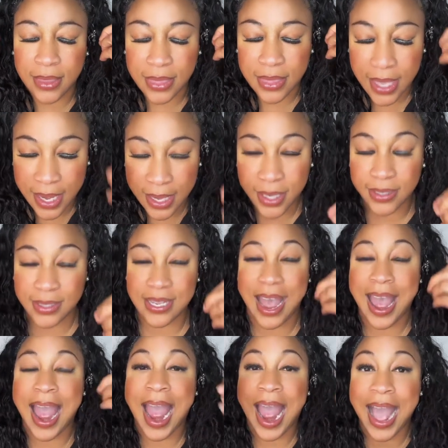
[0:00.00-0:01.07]
think
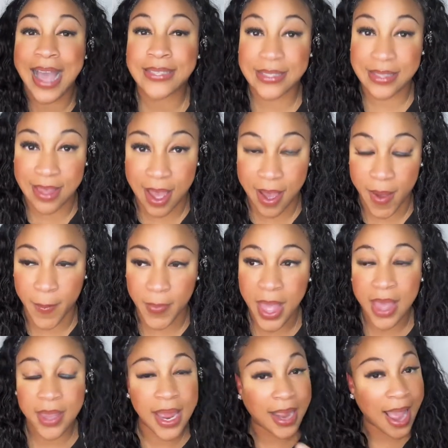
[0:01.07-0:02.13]
to ask them.
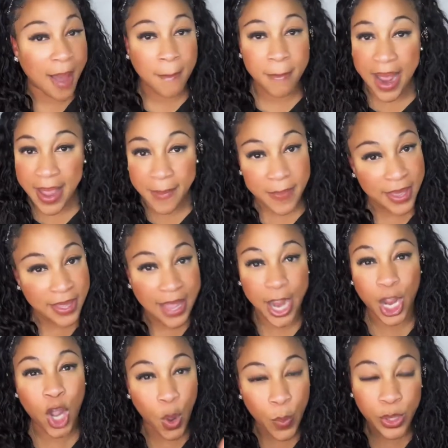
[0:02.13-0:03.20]
Like I might be
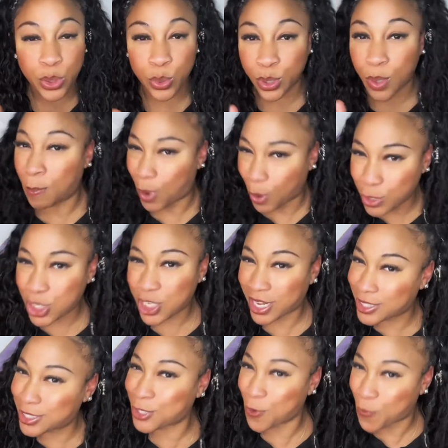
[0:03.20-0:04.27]
like going through the
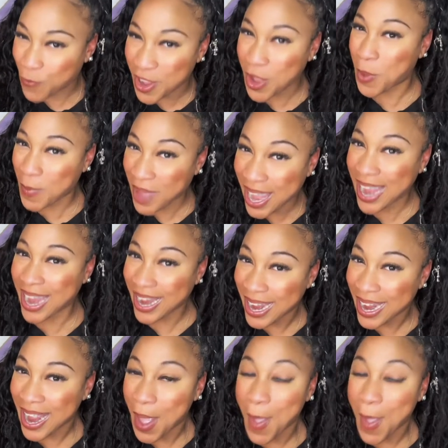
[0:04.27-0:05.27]
motions, you feel me?